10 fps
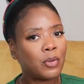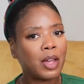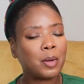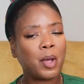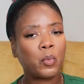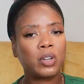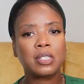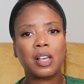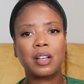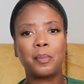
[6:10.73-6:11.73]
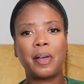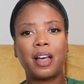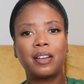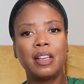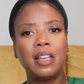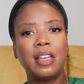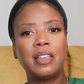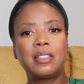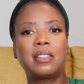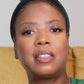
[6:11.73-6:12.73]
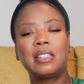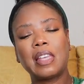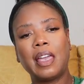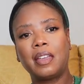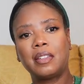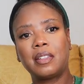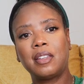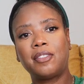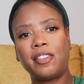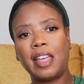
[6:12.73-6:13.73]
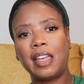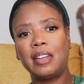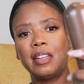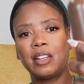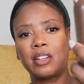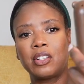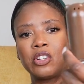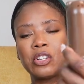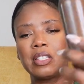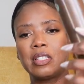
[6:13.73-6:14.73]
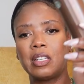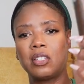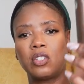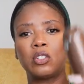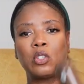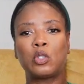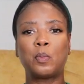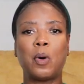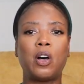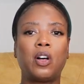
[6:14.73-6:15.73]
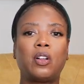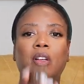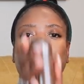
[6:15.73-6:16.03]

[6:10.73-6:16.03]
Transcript: item I want to talk about is this handy fan here. As you can see, it's just a small